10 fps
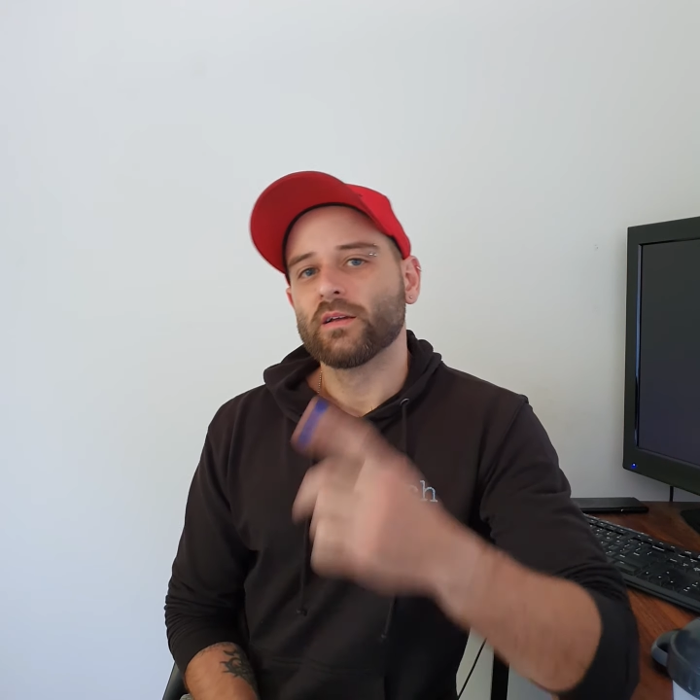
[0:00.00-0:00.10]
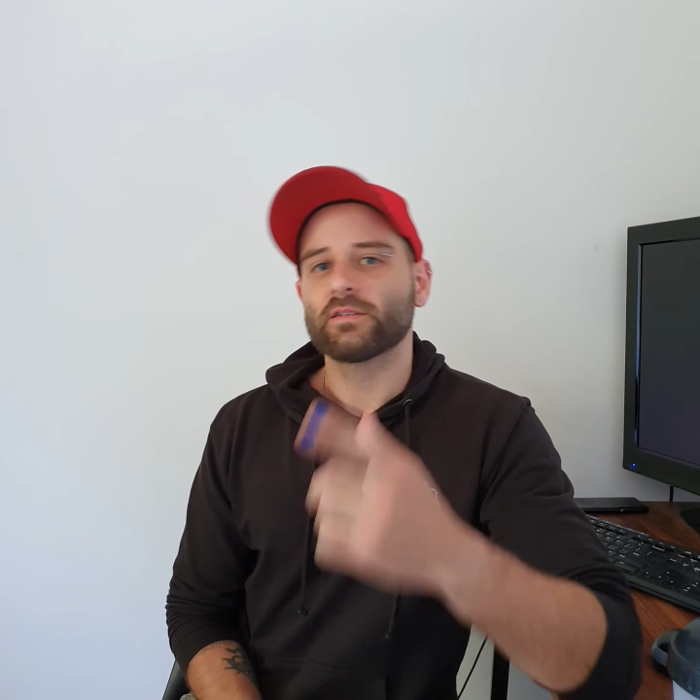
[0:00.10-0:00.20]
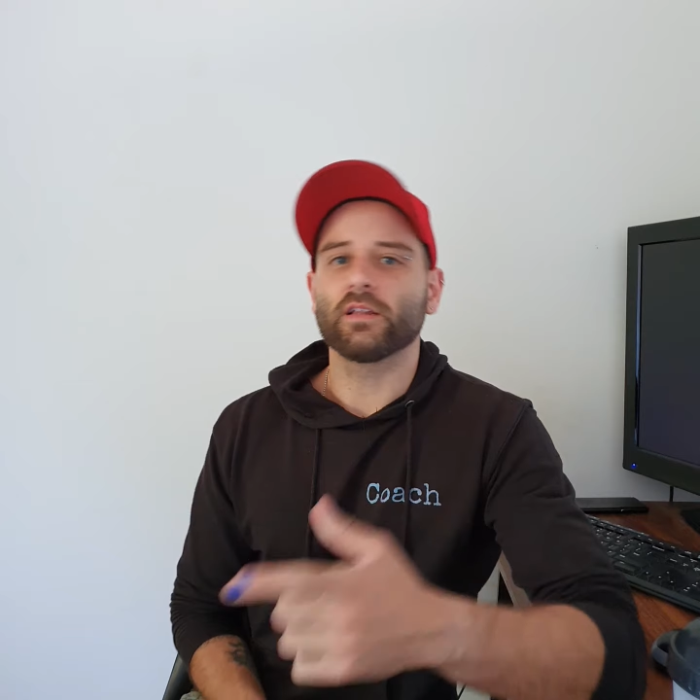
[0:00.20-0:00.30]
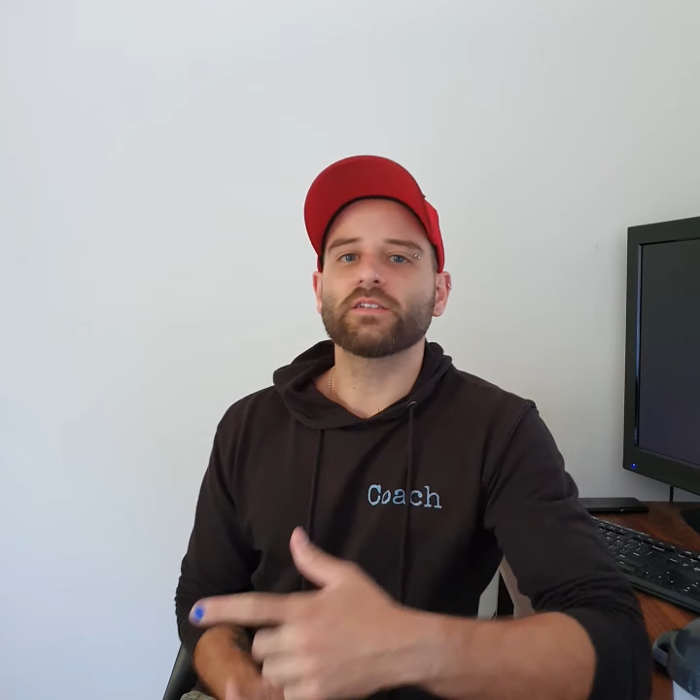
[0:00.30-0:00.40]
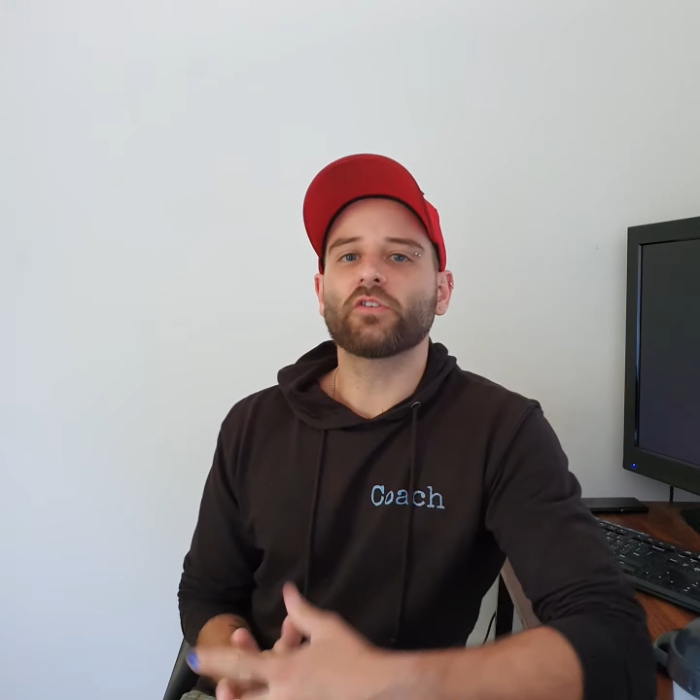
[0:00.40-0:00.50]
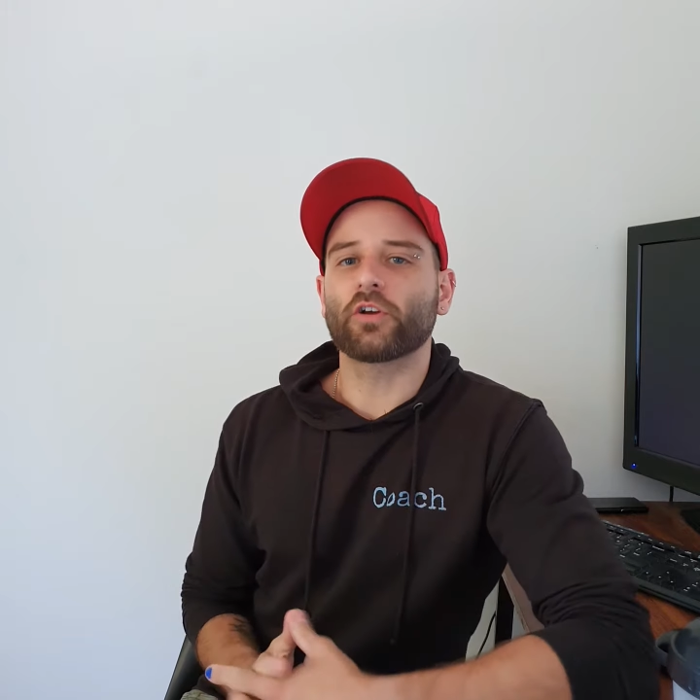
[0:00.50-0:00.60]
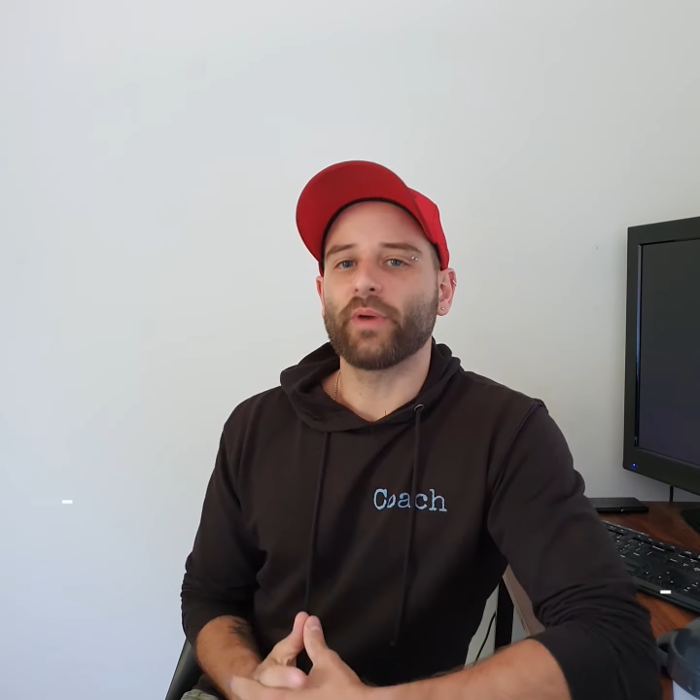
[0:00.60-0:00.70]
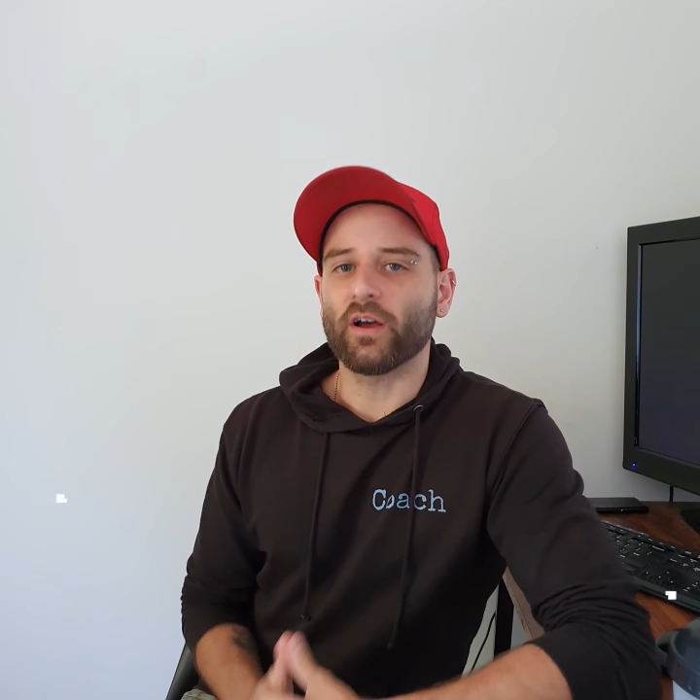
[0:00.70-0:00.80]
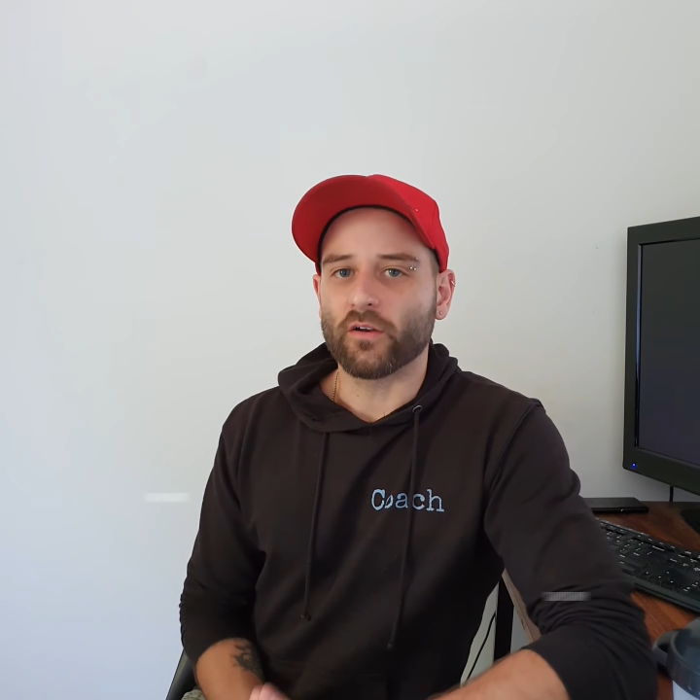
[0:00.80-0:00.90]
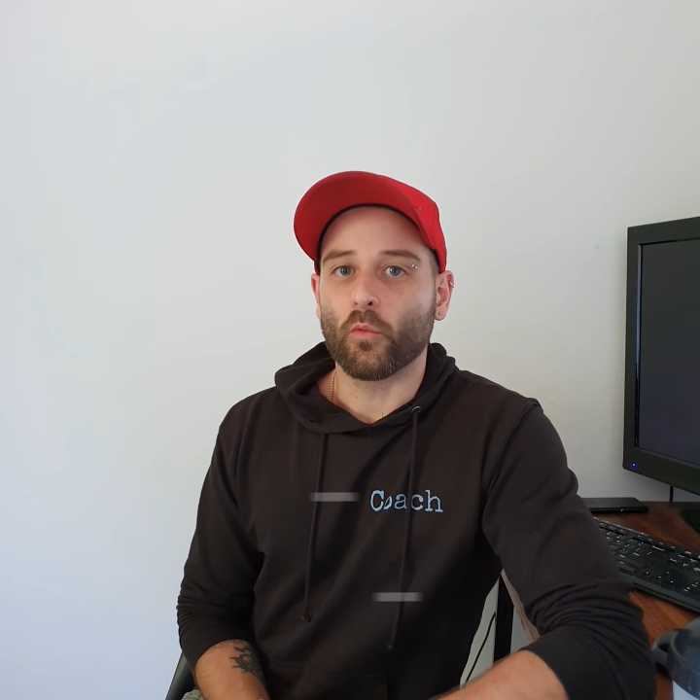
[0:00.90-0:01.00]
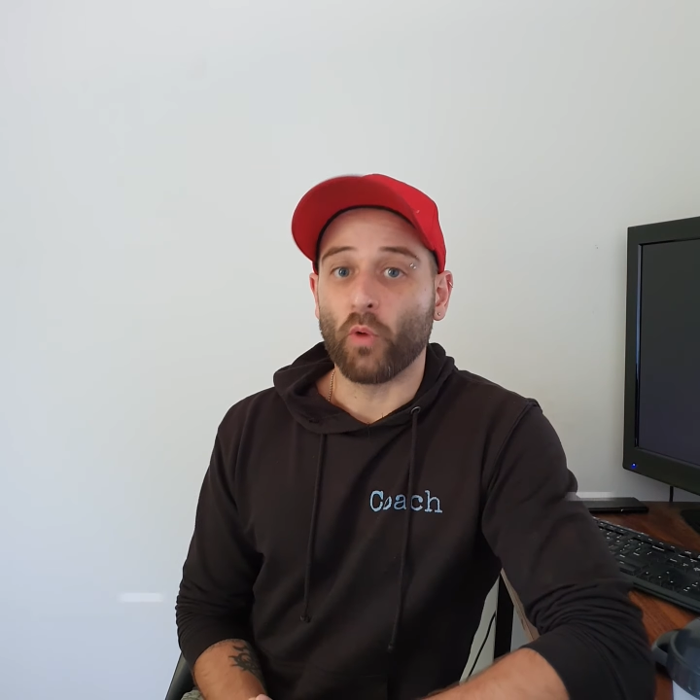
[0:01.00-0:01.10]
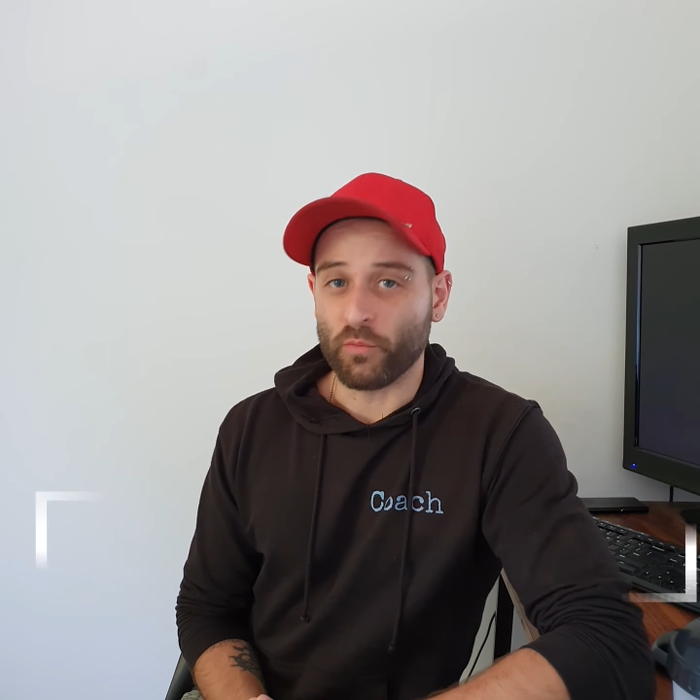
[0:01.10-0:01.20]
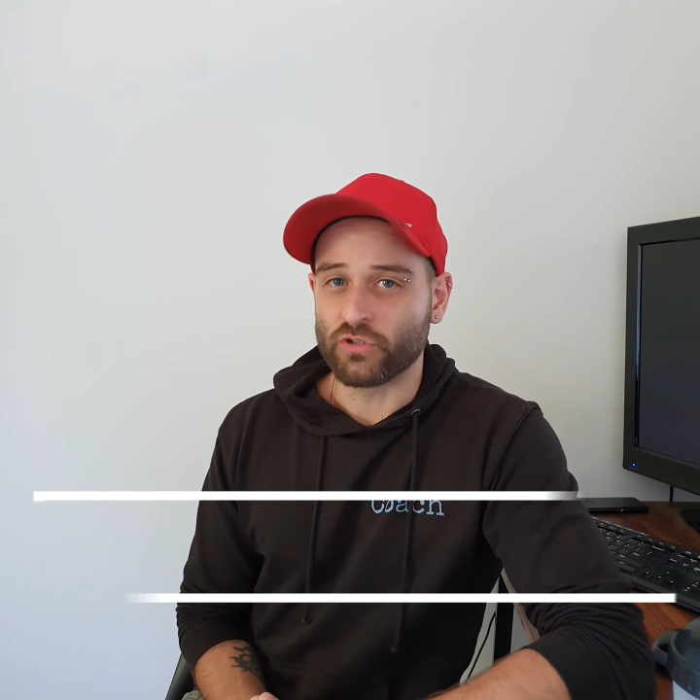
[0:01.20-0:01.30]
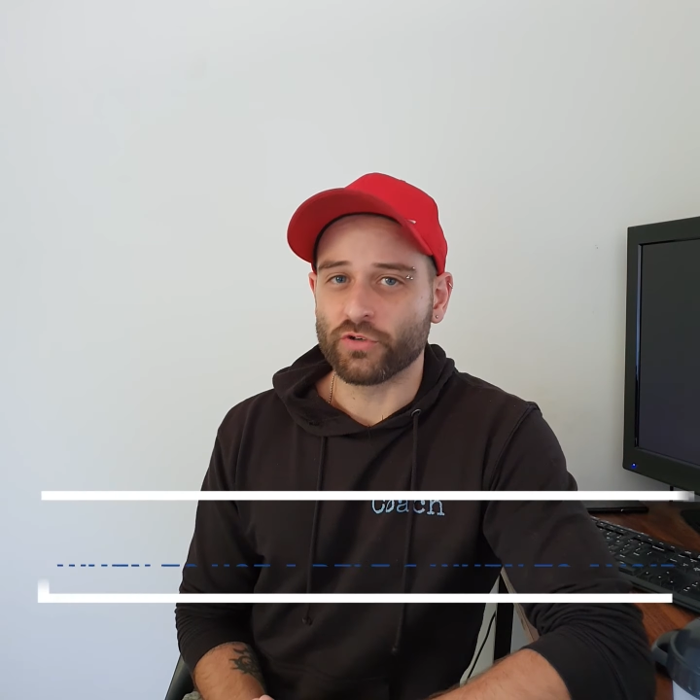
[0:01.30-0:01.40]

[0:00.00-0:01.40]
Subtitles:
So let's talk about when we